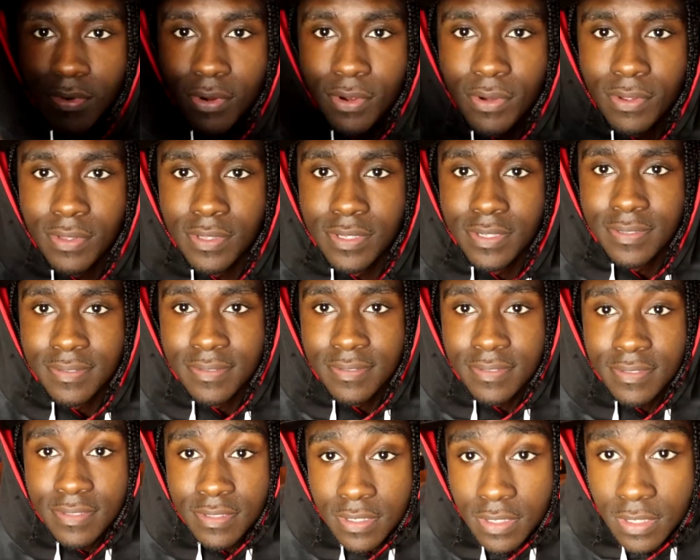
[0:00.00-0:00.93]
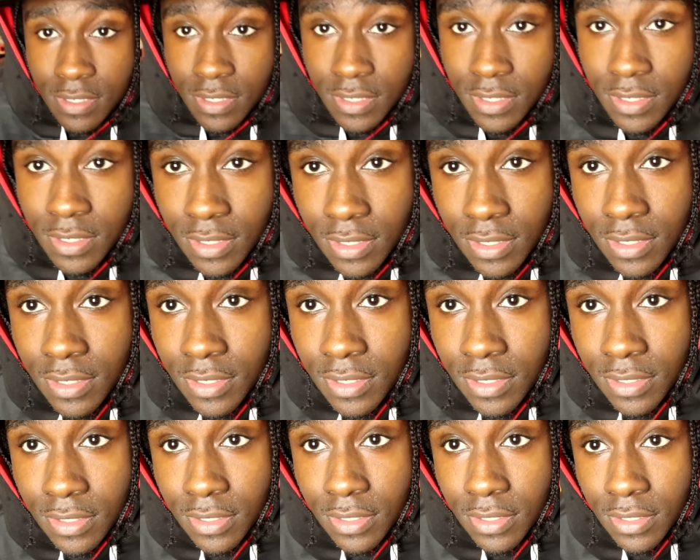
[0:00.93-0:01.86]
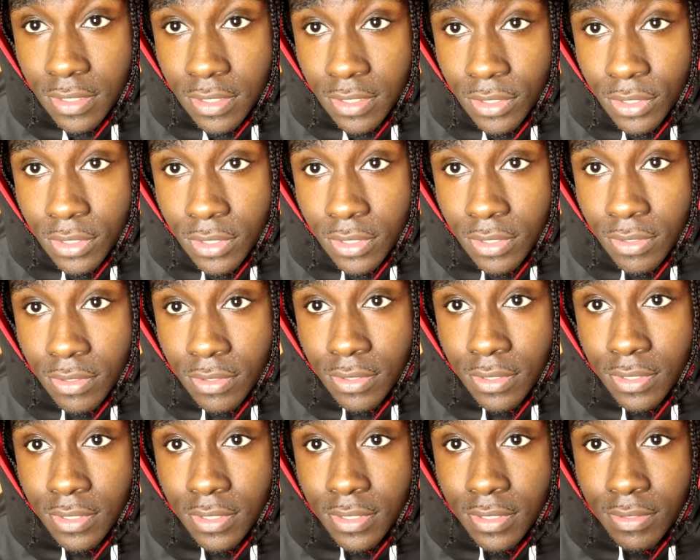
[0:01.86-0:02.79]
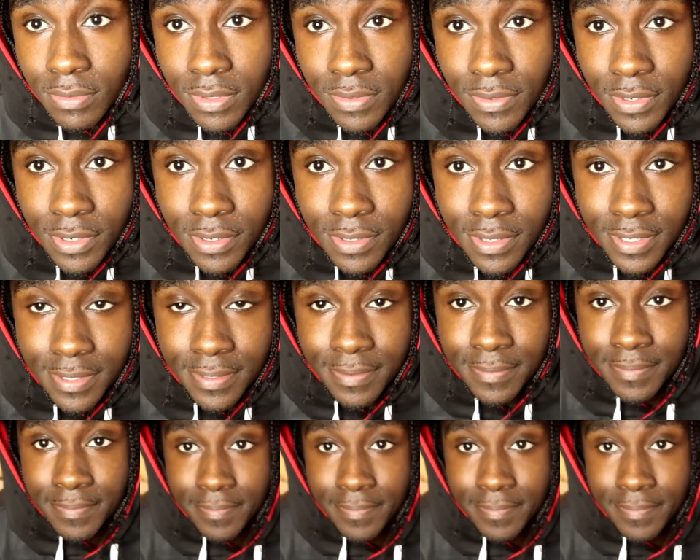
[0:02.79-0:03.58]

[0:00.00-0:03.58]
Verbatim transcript: We rolling. Oh, you ro- rolling? We rolling.